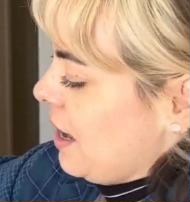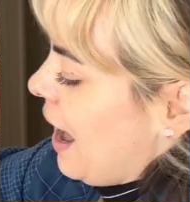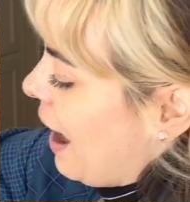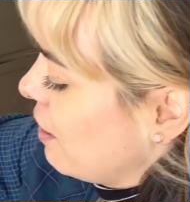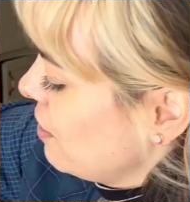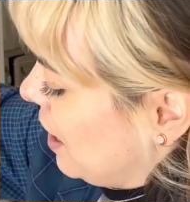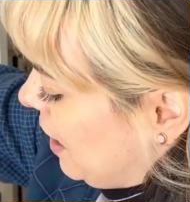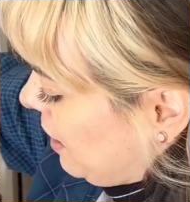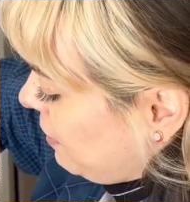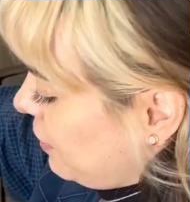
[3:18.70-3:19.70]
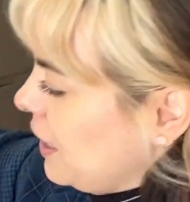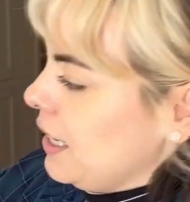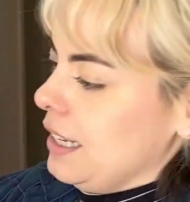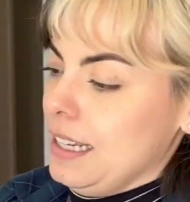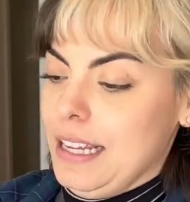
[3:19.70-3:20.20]
out of
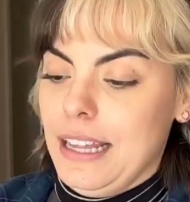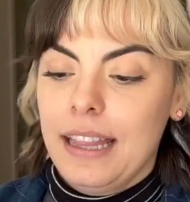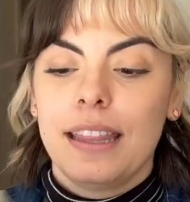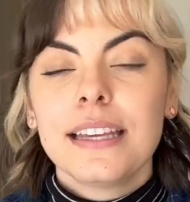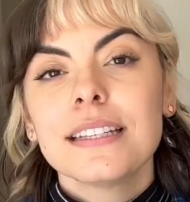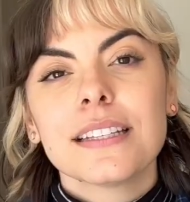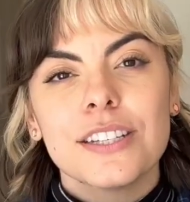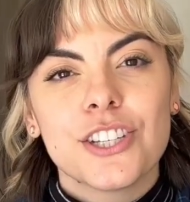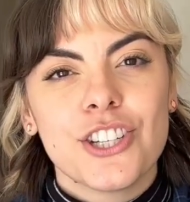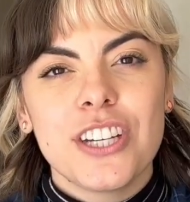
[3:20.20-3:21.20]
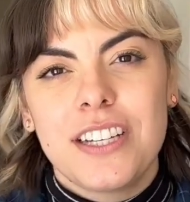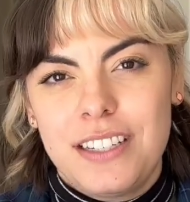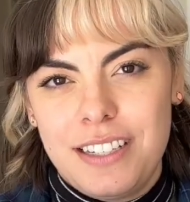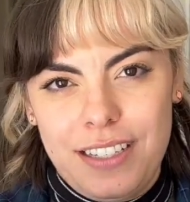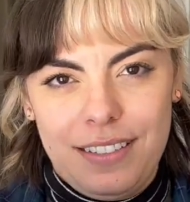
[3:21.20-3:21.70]
this
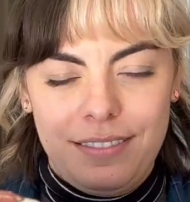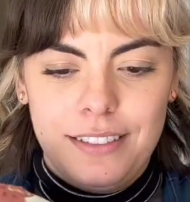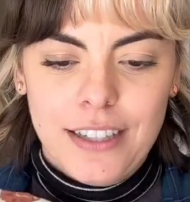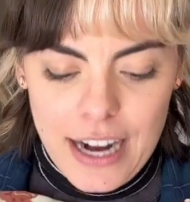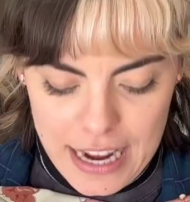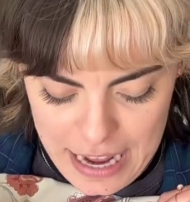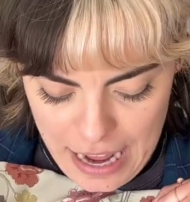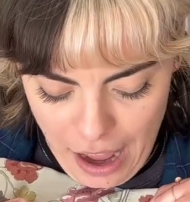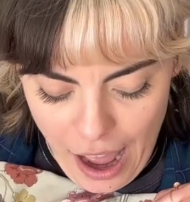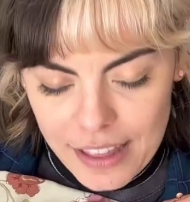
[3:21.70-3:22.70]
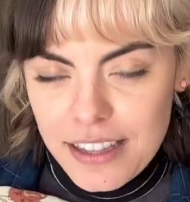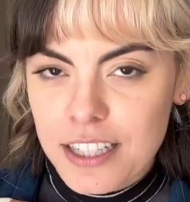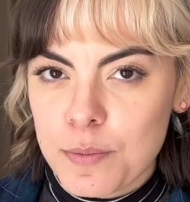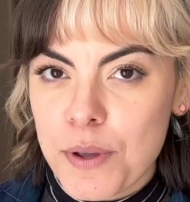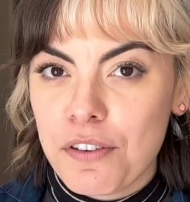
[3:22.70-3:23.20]
sheet, all right? I think
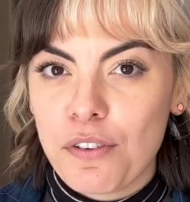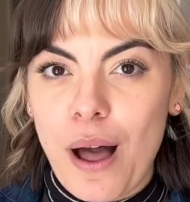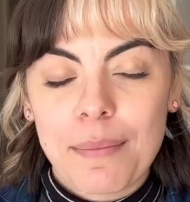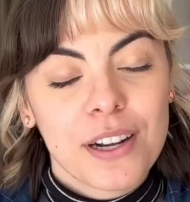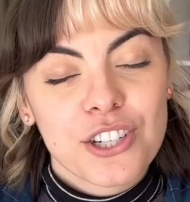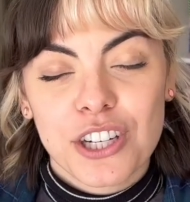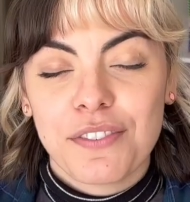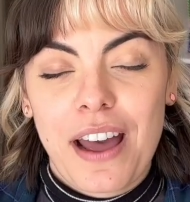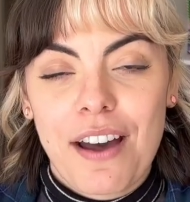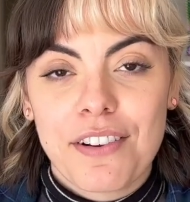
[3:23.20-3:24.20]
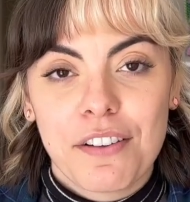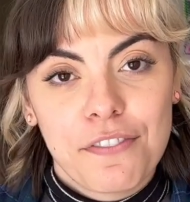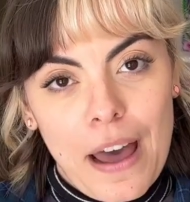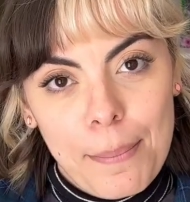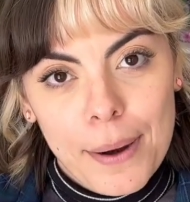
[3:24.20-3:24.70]
it's beautiful. I'm not sure if I have enough
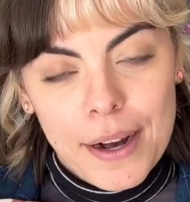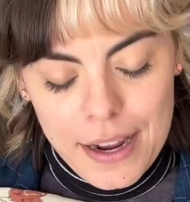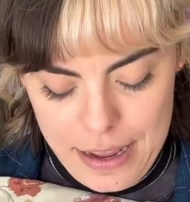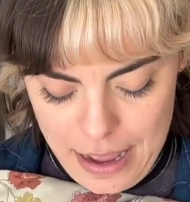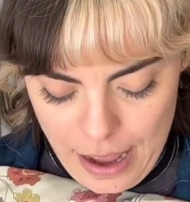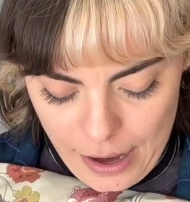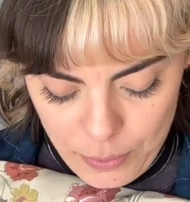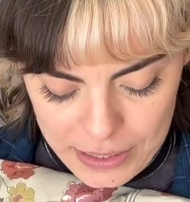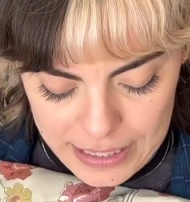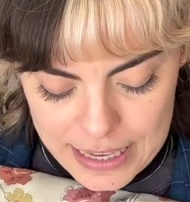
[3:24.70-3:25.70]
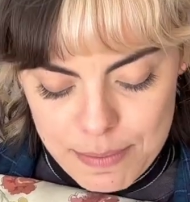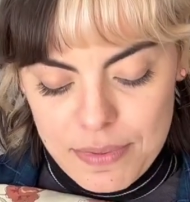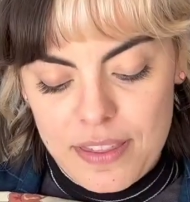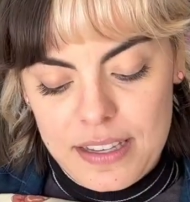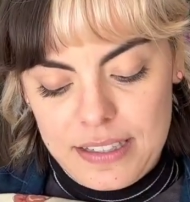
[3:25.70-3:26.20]
fabric. I want to
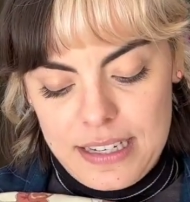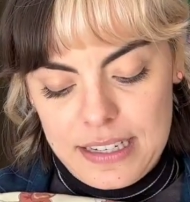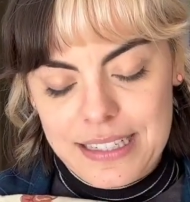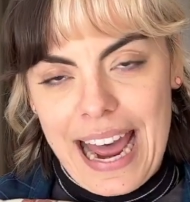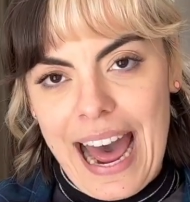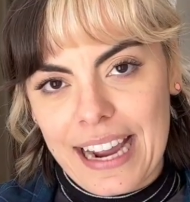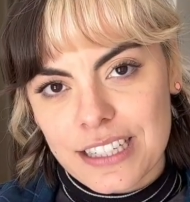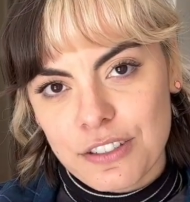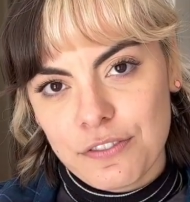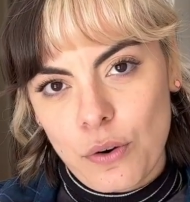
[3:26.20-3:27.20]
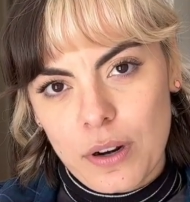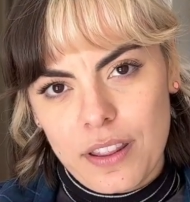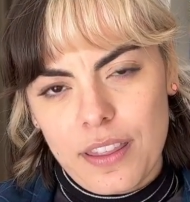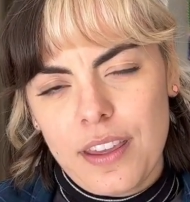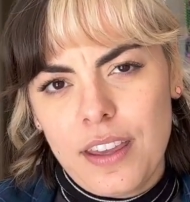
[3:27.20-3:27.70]
keep this intact for
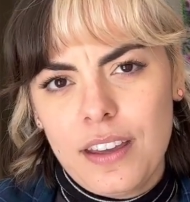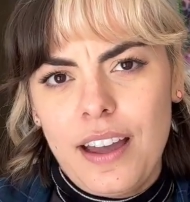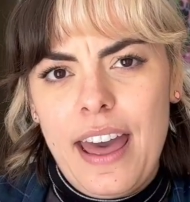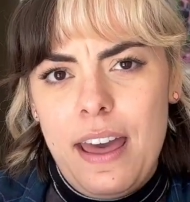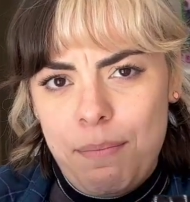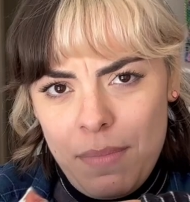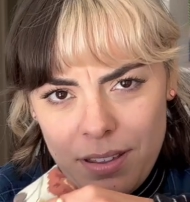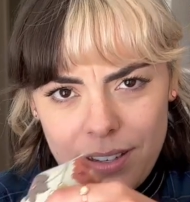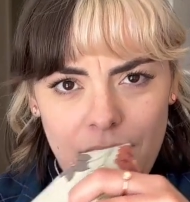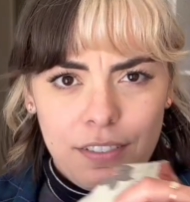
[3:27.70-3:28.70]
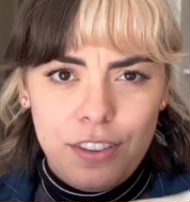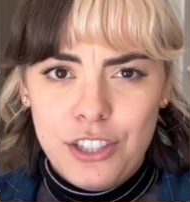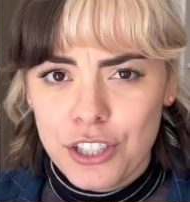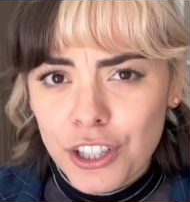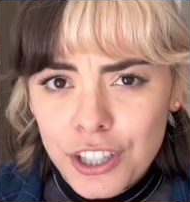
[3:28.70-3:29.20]
the hem of the
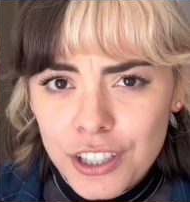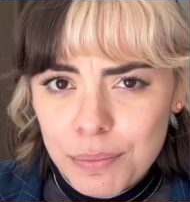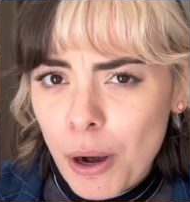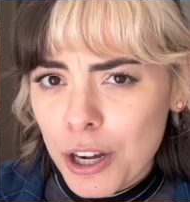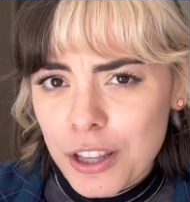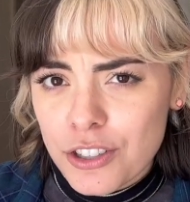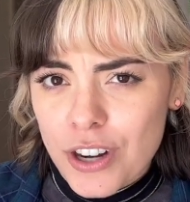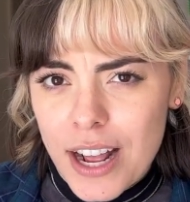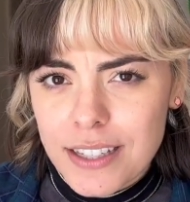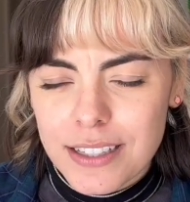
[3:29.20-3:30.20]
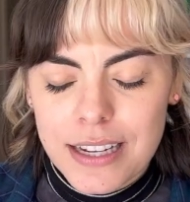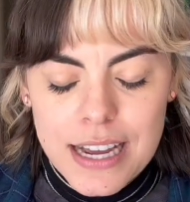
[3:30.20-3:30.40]
skirt part of the dress,